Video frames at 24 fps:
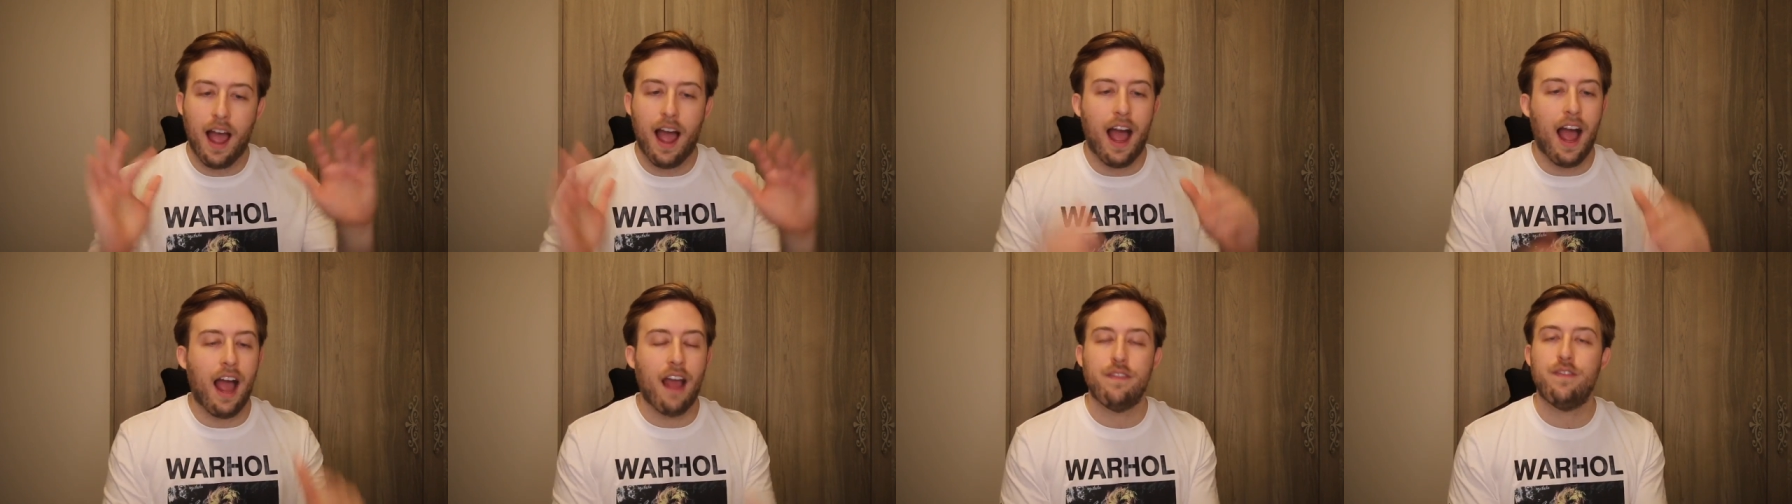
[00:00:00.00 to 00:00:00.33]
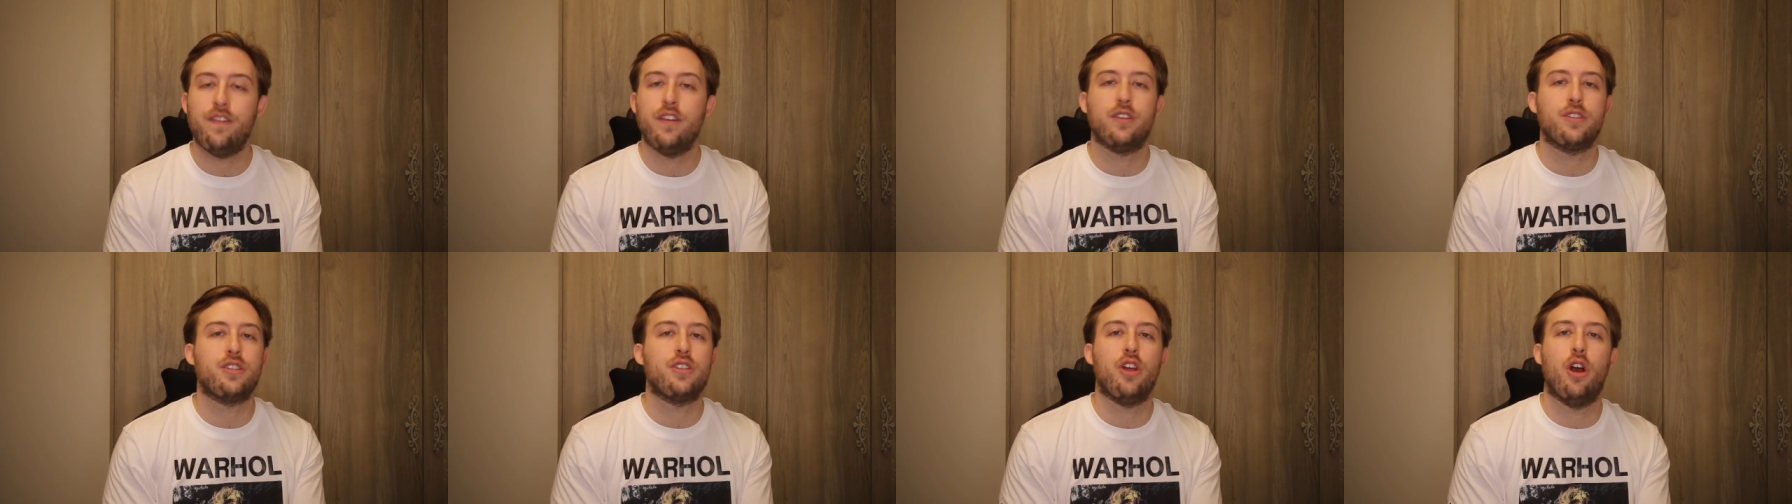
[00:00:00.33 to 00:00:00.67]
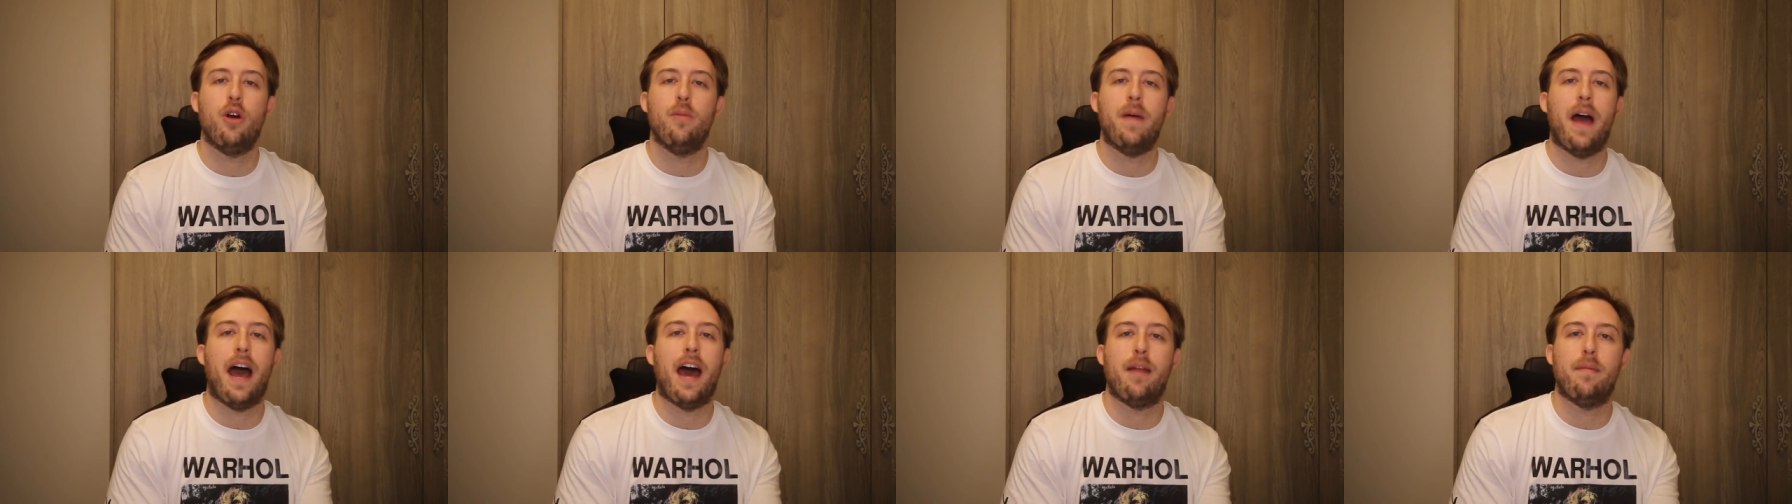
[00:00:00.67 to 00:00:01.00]
I feel
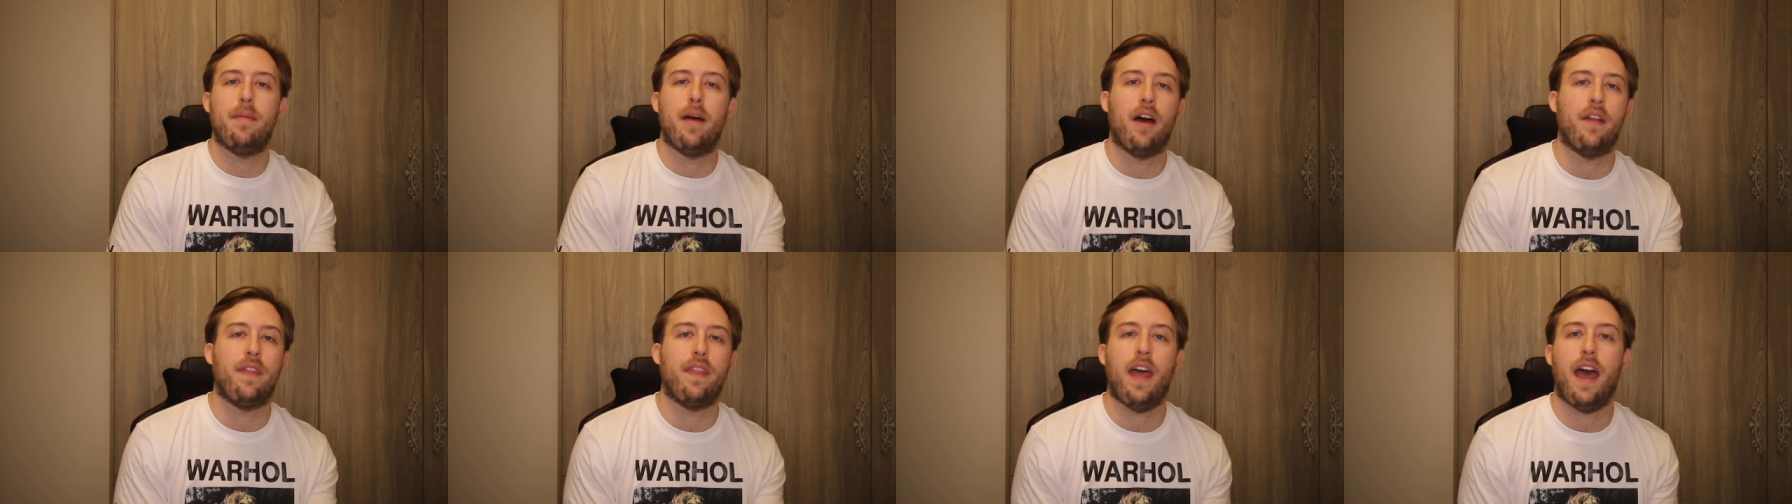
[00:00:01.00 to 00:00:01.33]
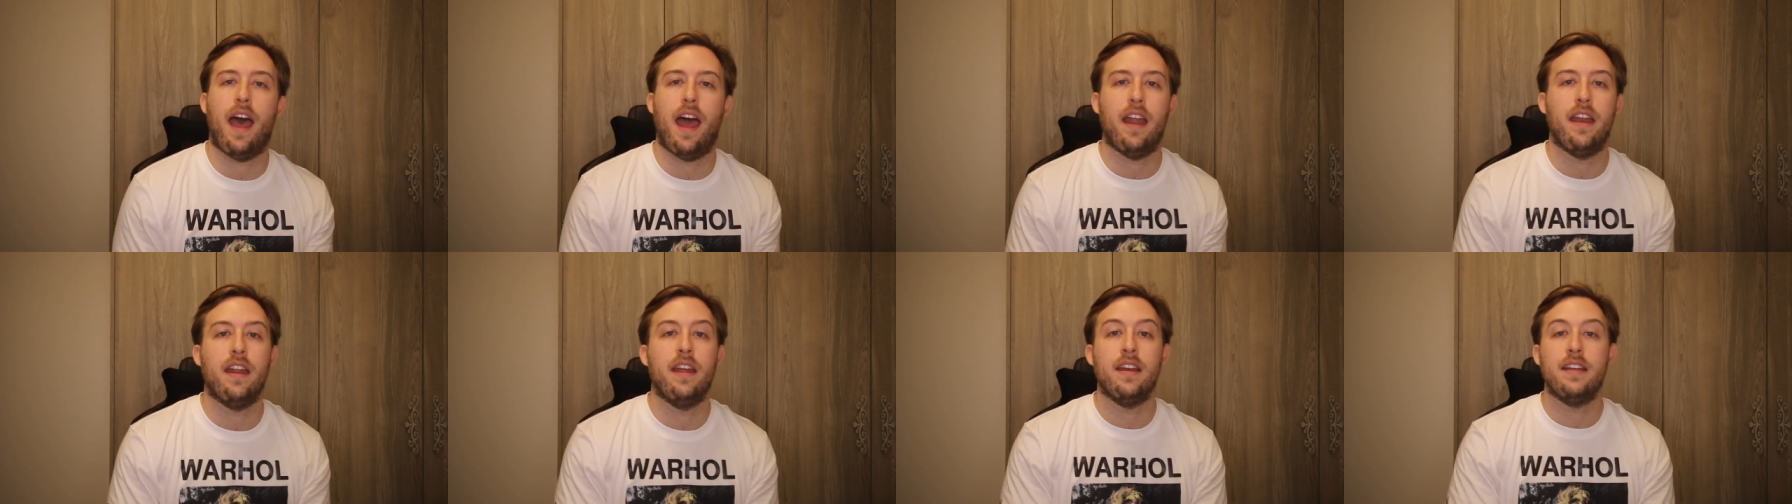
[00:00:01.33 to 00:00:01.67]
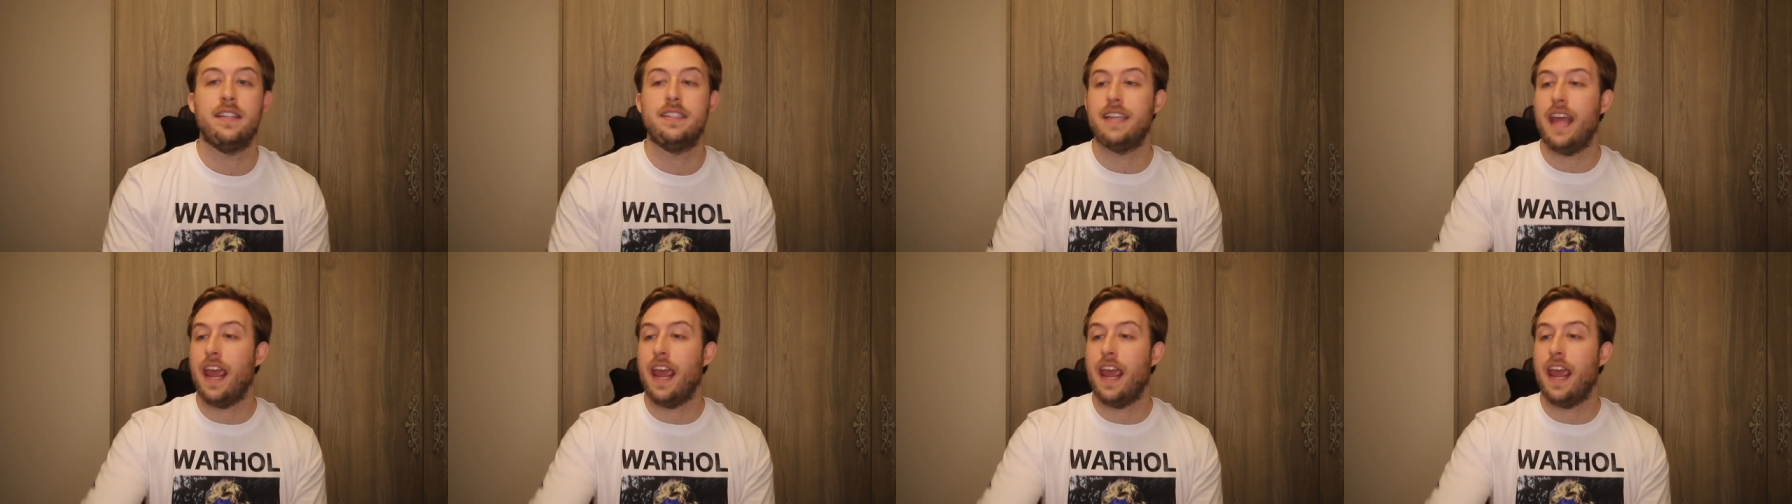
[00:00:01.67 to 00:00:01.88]
so bad about that.